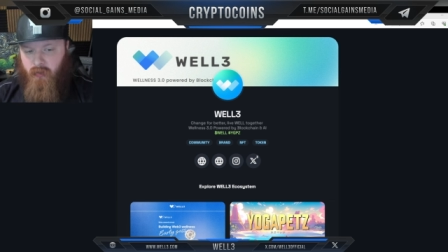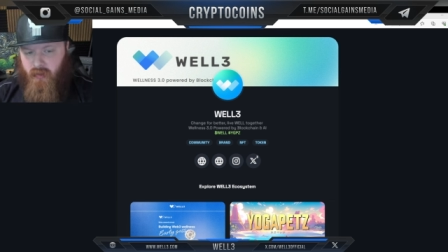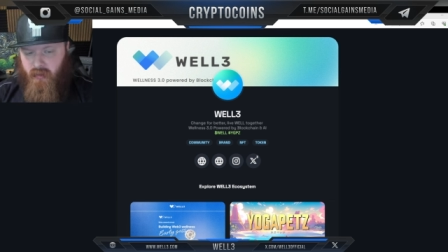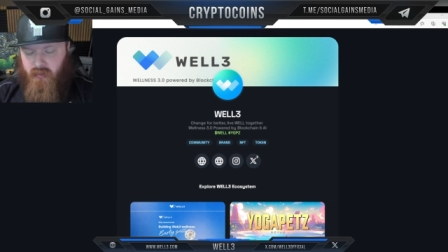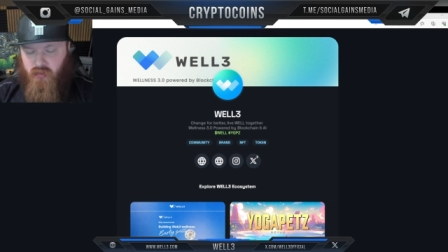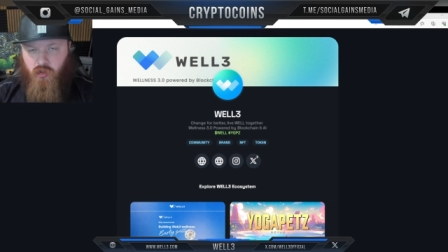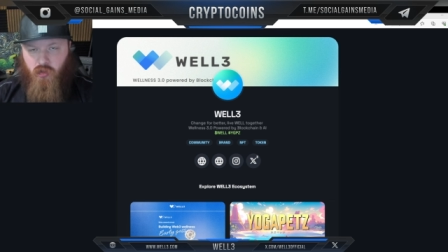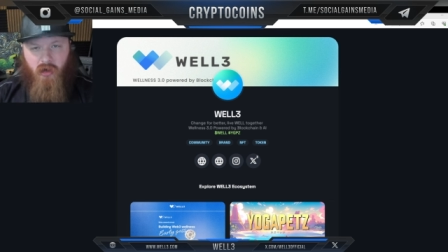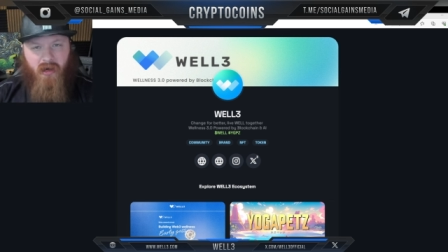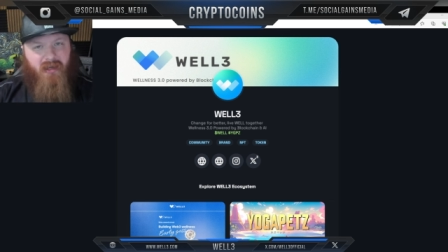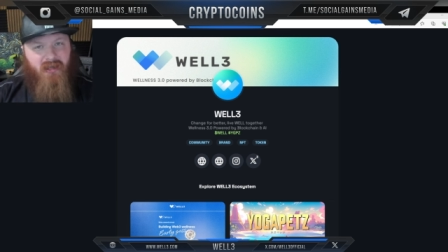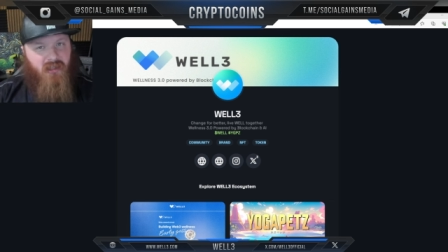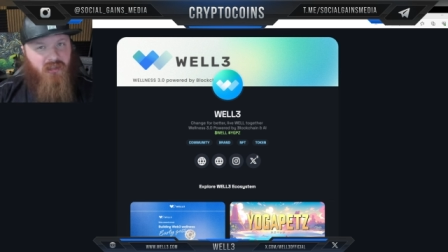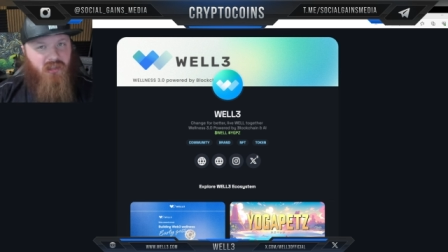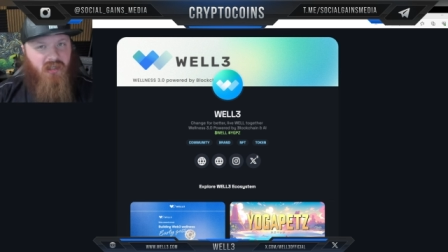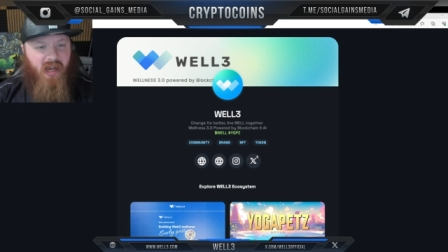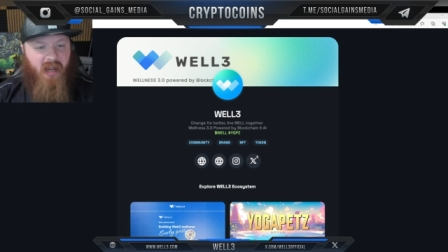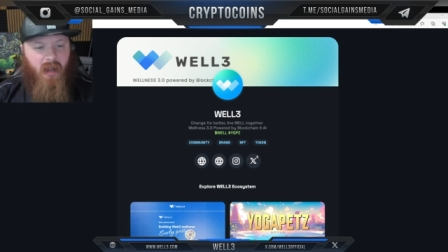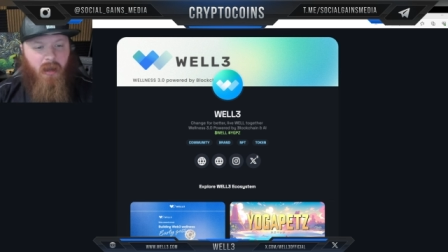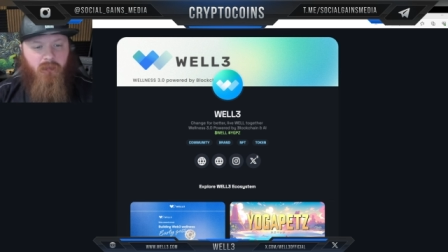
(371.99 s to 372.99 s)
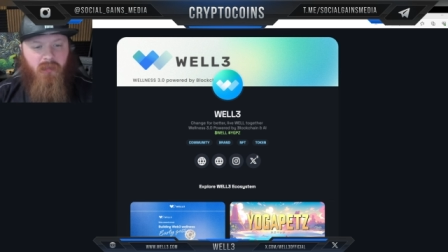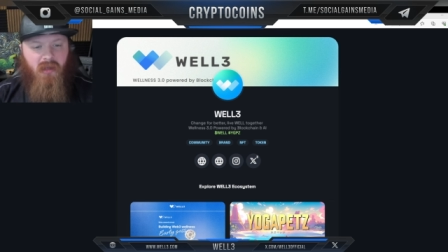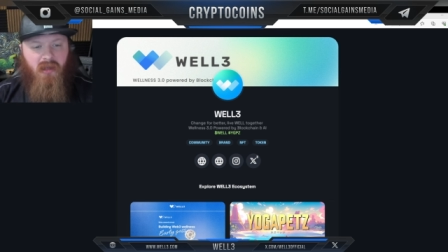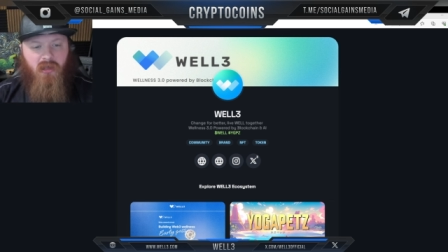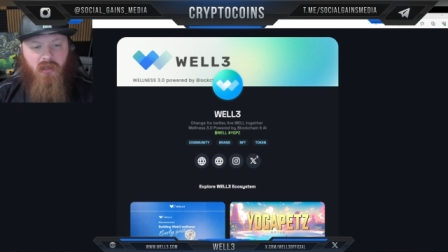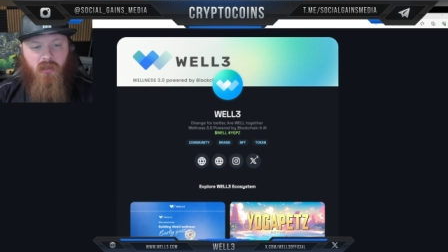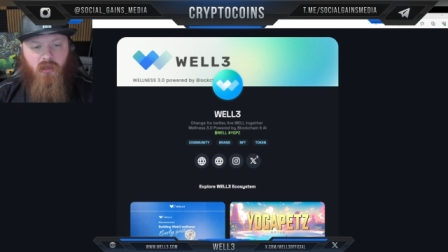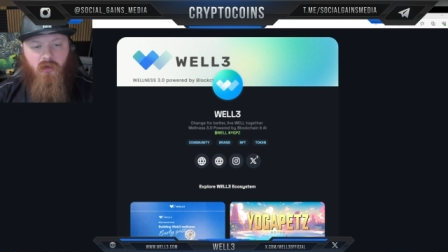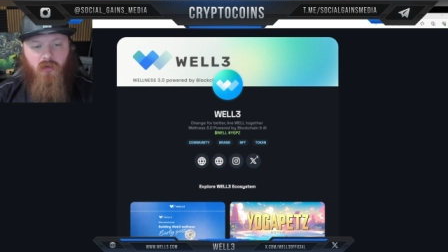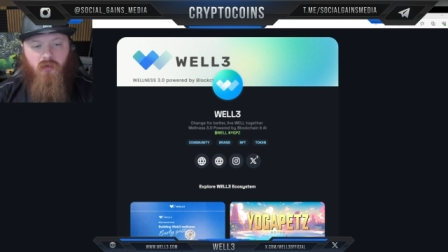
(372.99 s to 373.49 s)
is trying to
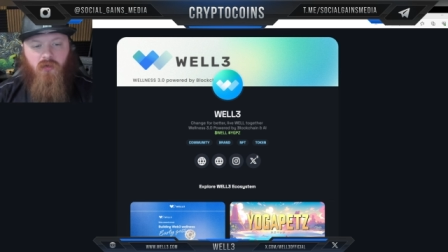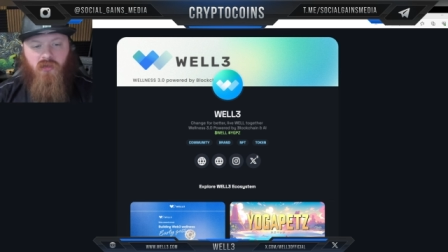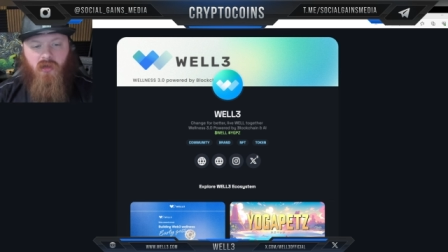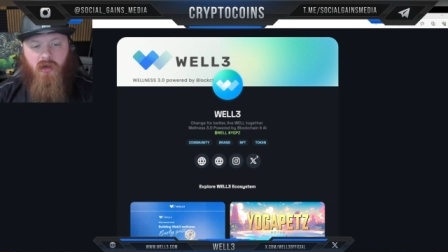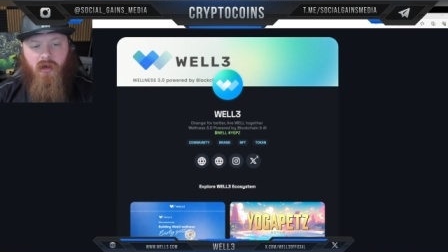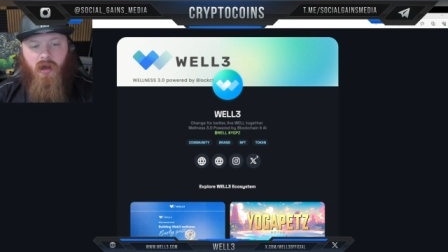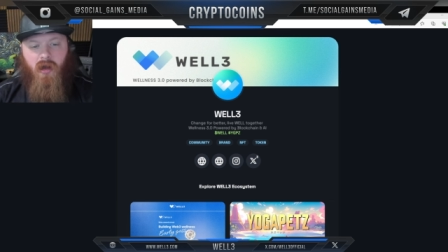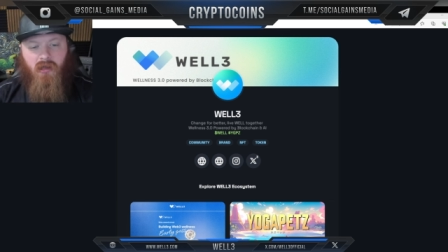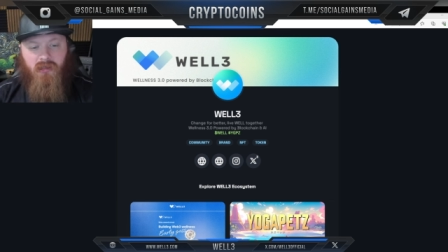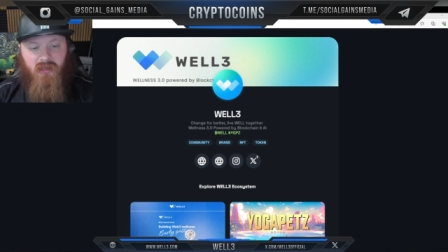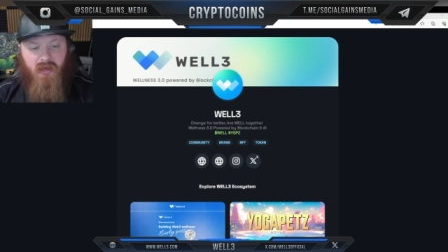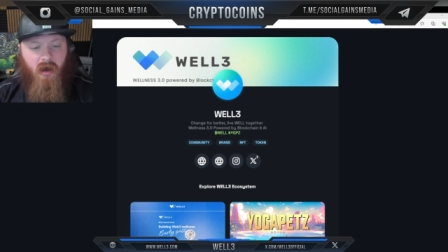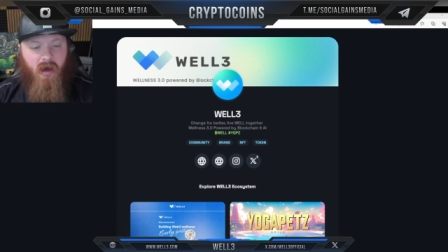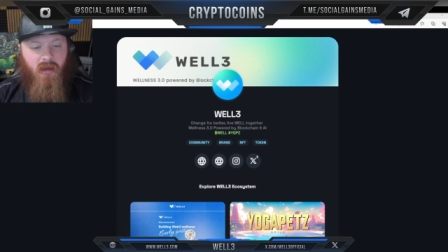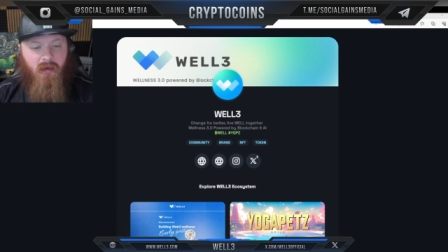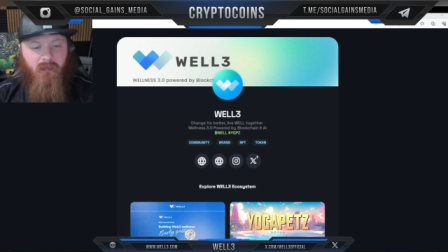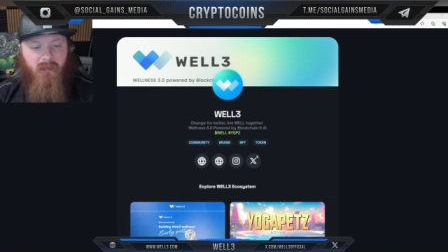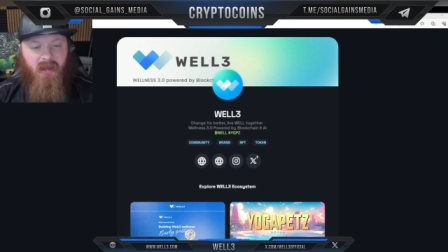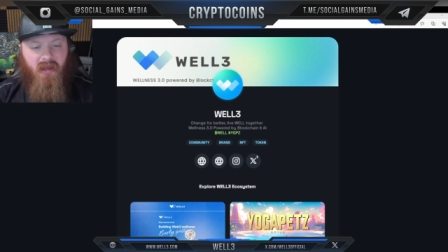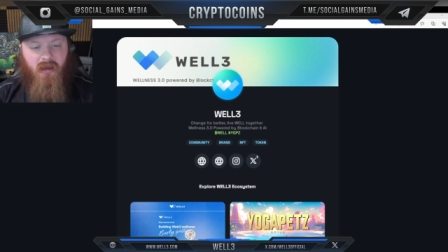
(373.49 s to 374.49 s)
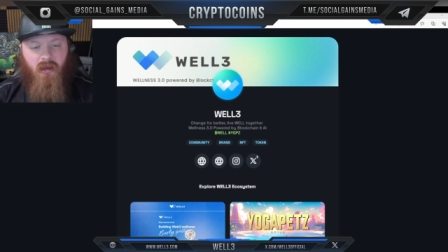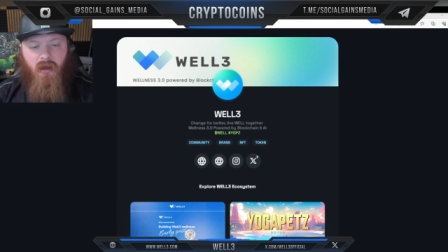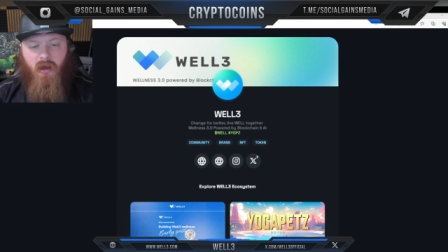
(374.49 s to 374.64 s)
champion user autonomy